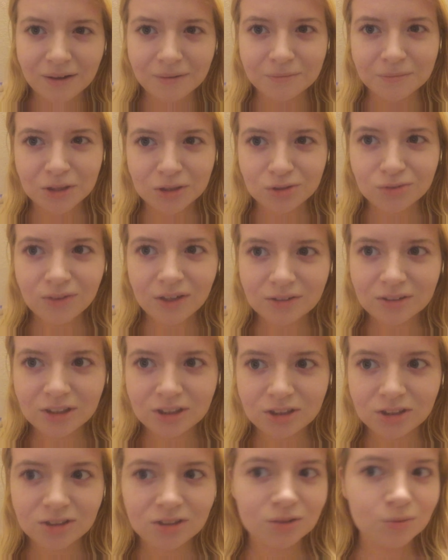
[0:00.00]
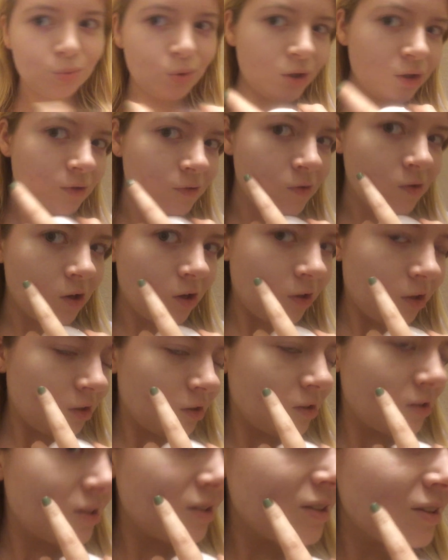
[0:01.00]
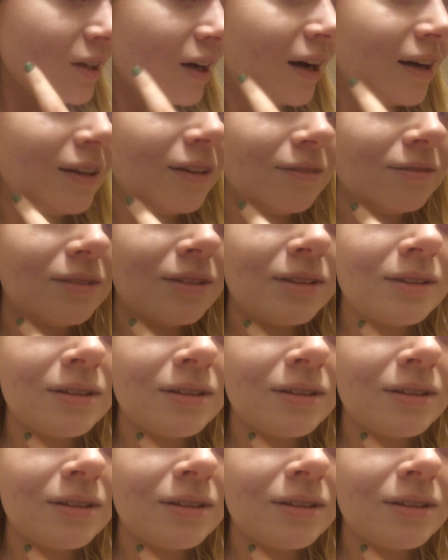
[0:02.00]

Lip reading: Most foundations wouldn't though. Like this is kind of,